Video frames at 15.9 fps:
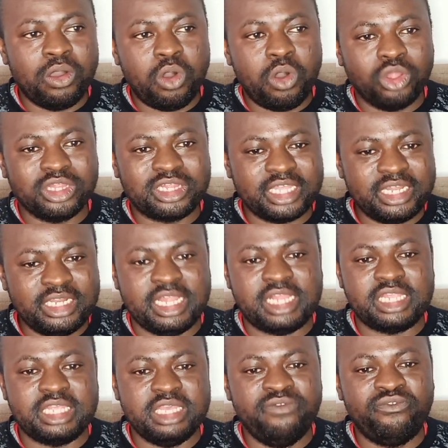
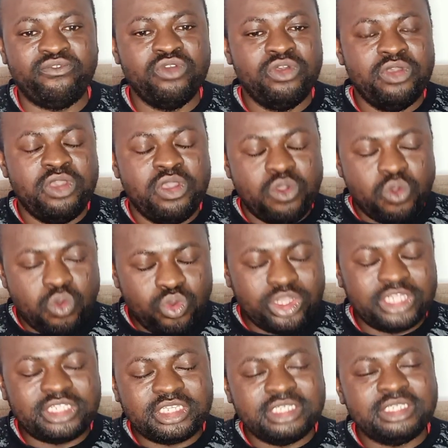alternative,
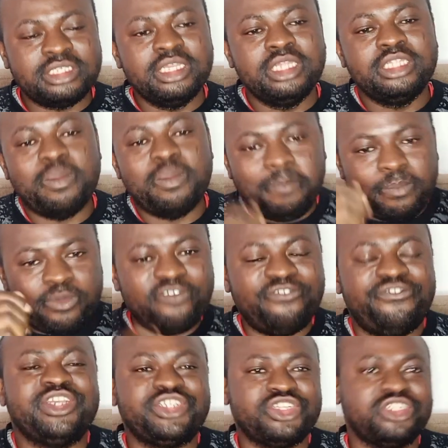which is the
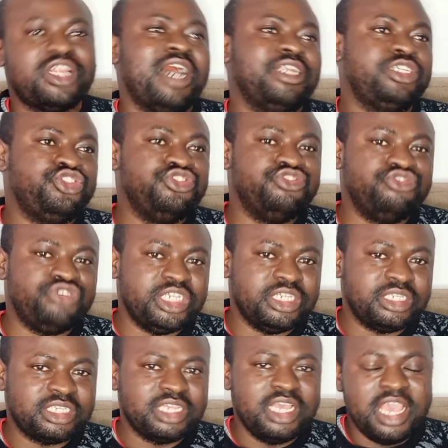professional
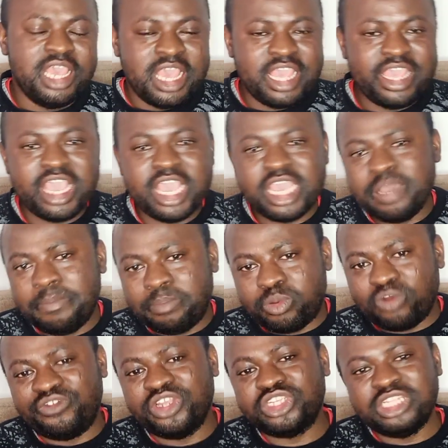degrees. Here,
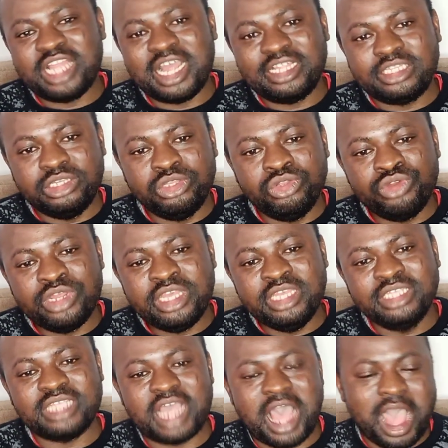professional
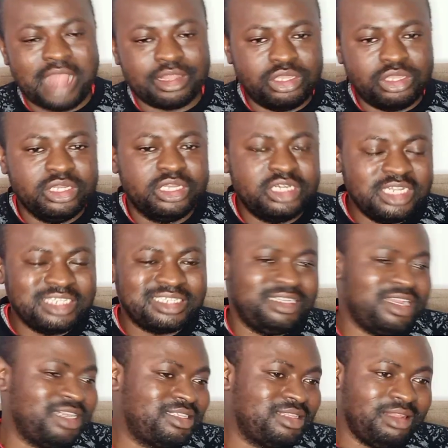degrees are
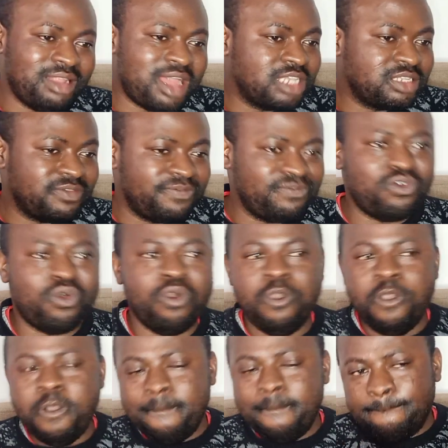degrees that last for
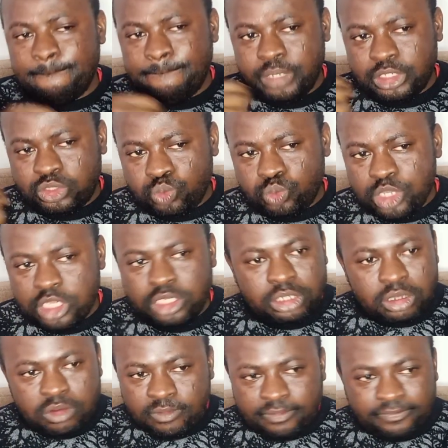
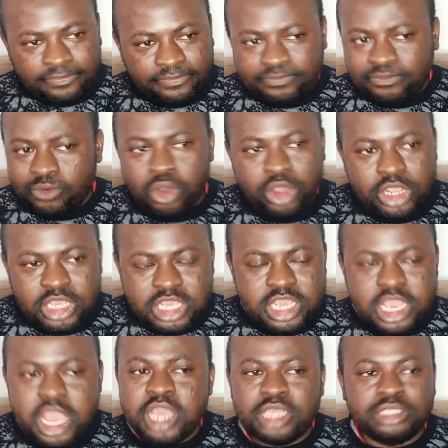between 4
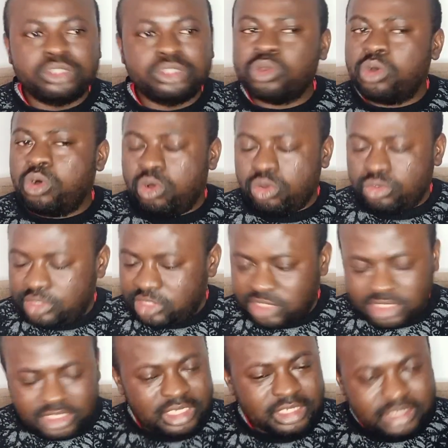years or
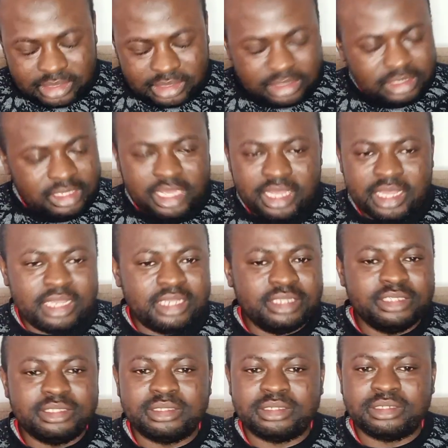6
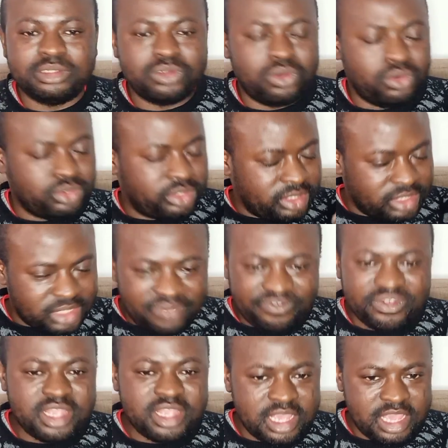years or
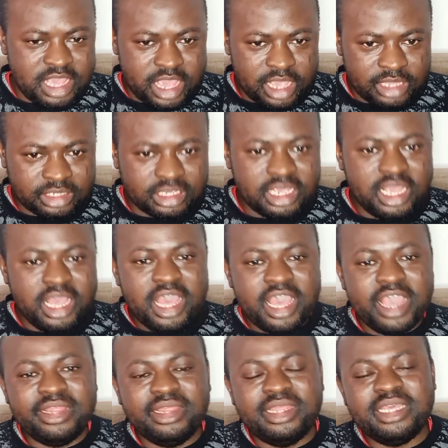7 years.
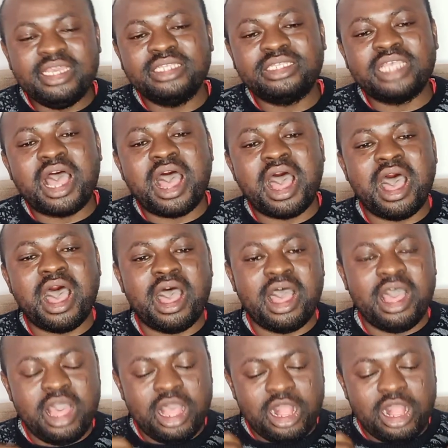And these are